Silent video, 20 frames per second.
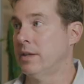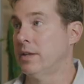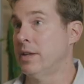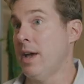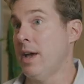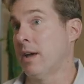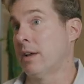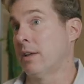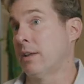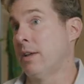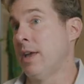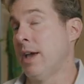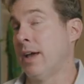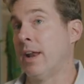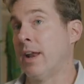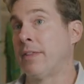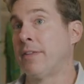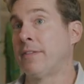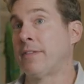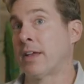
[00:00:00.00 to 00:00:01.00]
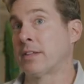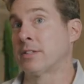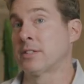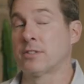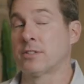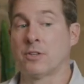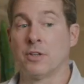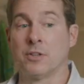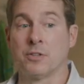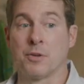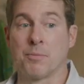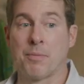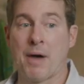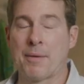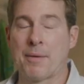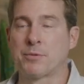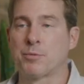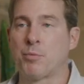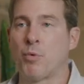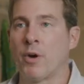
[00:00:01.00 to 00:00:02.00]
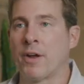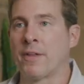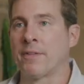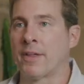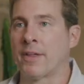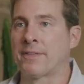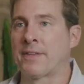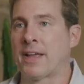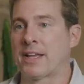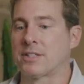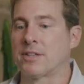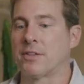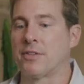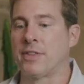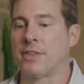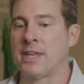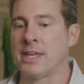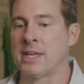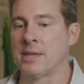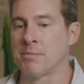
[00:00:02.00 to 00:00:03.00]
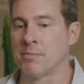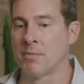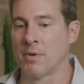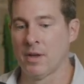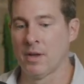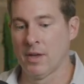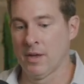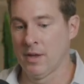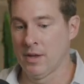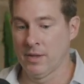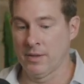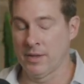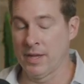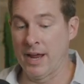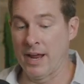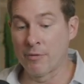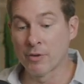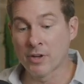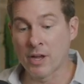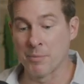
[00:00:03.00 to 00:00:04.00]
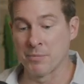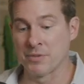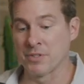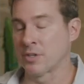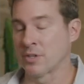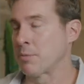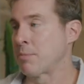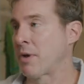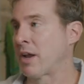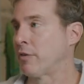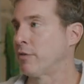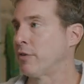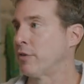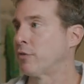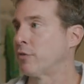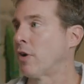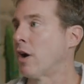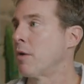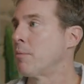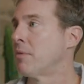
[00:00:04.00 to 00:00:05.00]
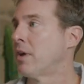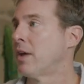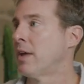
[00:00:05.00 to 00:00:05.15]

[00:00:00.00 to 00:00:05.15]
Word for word: Yeah, yeah, and I think that's, to Bob's point, that's a theme that every company is going to benefit from.